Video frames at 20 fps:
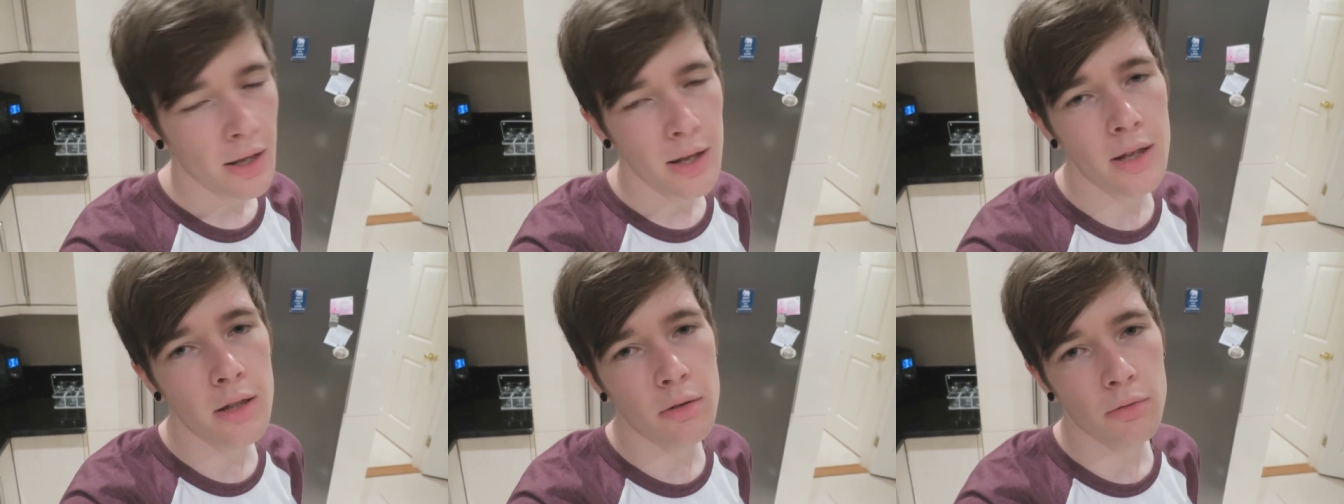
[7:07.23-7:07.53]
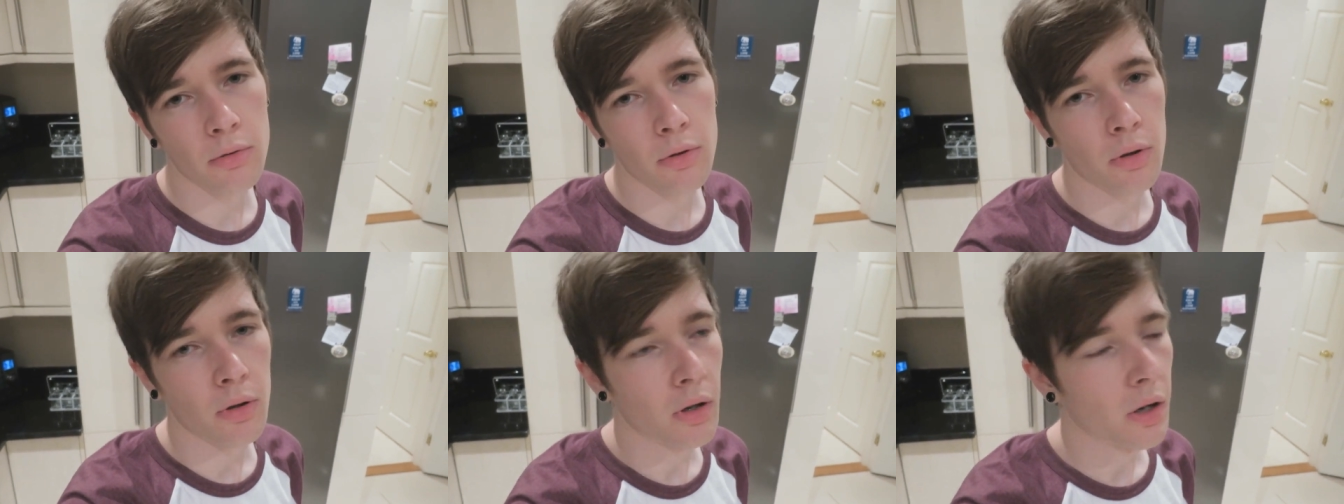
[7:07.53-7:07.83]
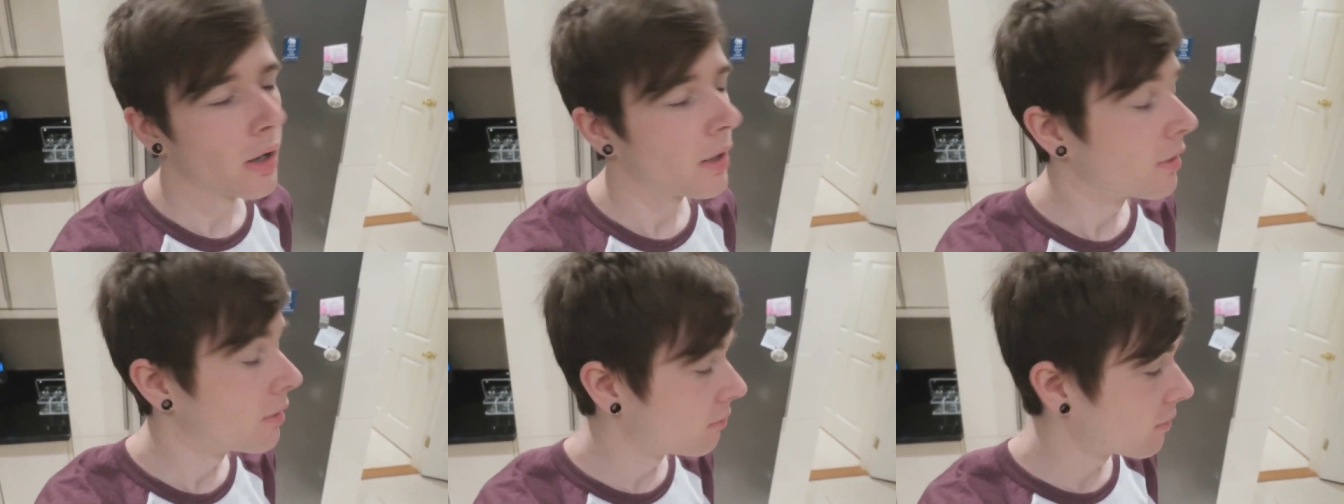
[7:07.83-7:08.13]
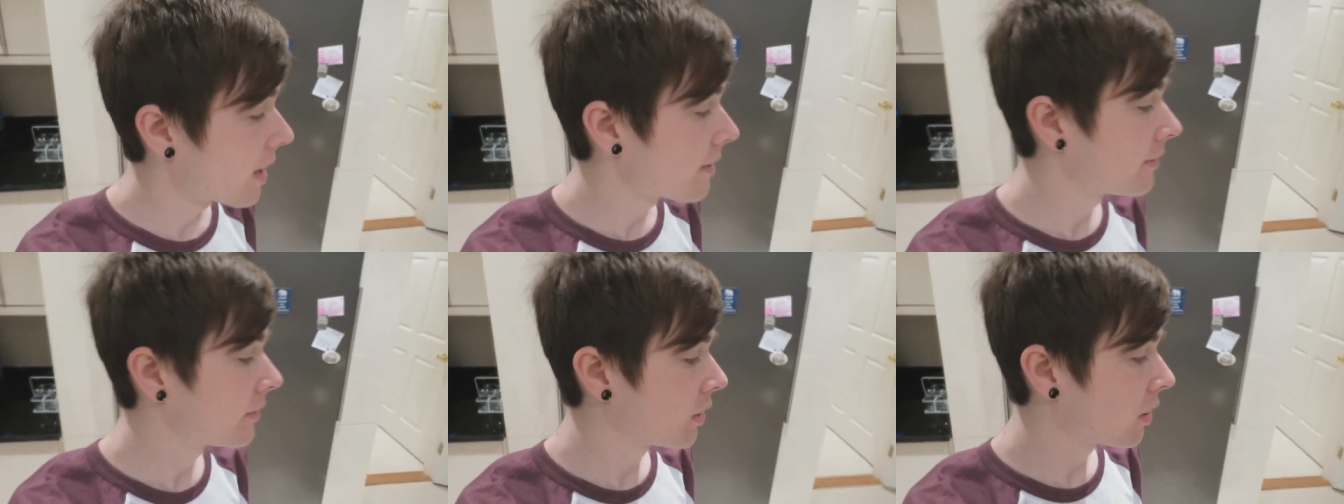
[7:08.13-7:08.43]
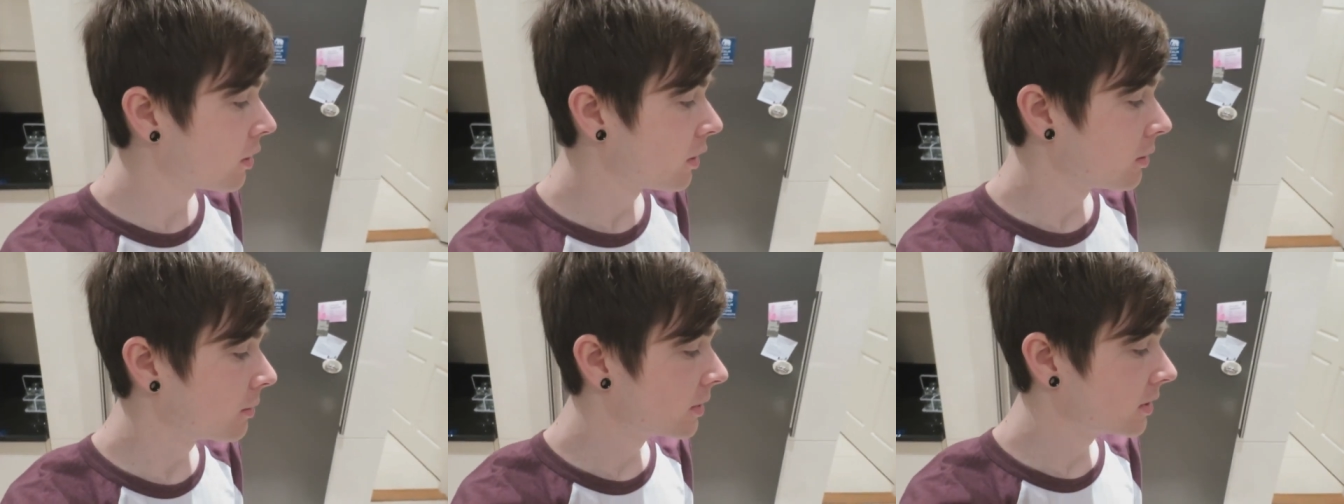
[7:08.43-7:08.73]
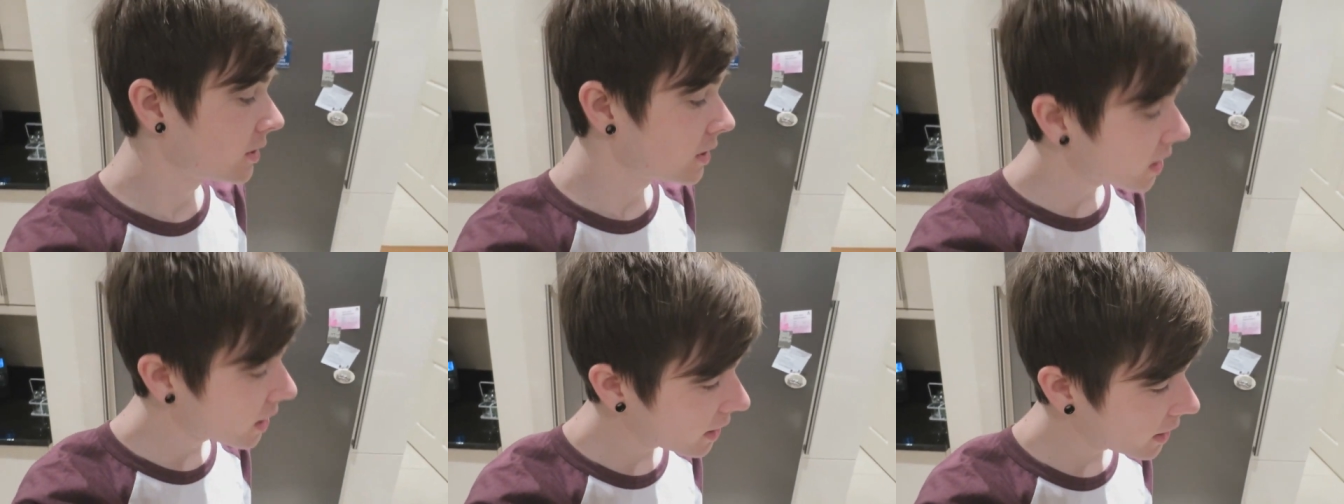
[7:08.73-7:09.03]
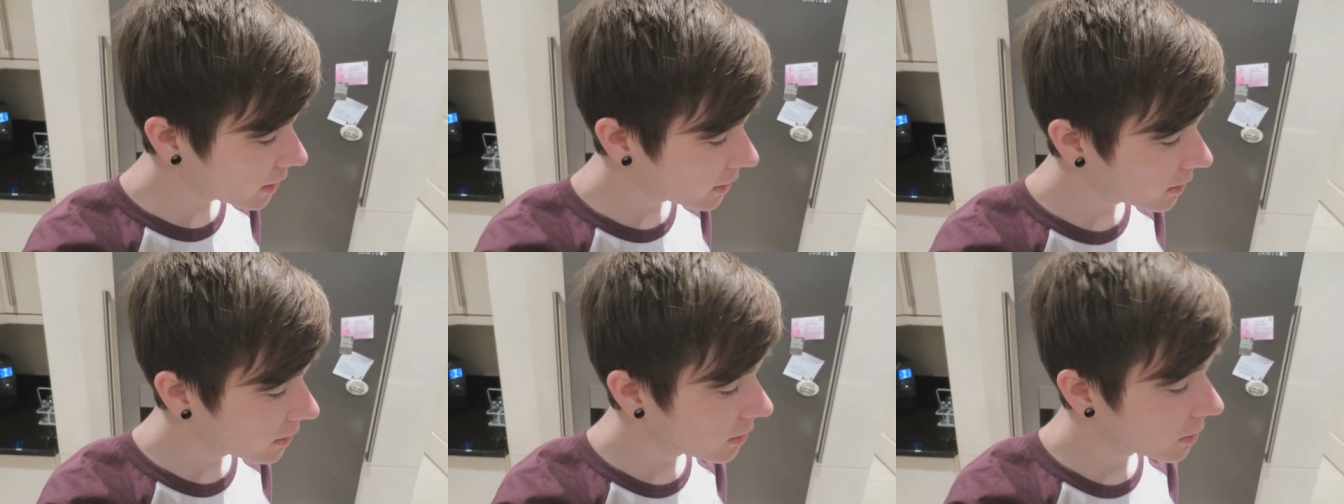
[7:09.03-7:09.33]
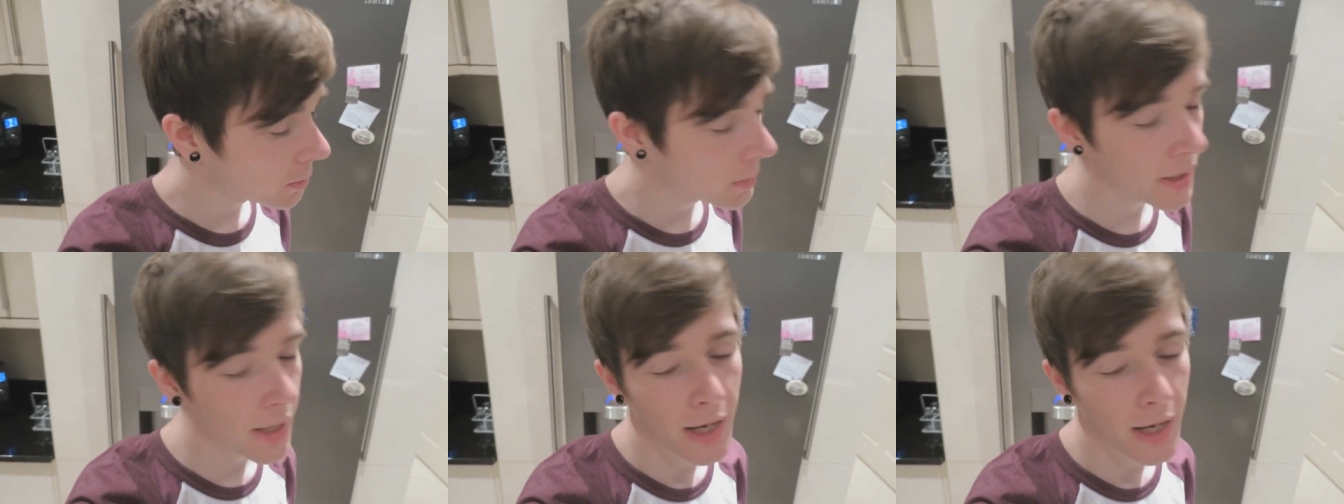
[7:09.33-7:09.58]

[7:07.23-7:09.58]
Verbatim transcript: Either or, the ravioli was nice,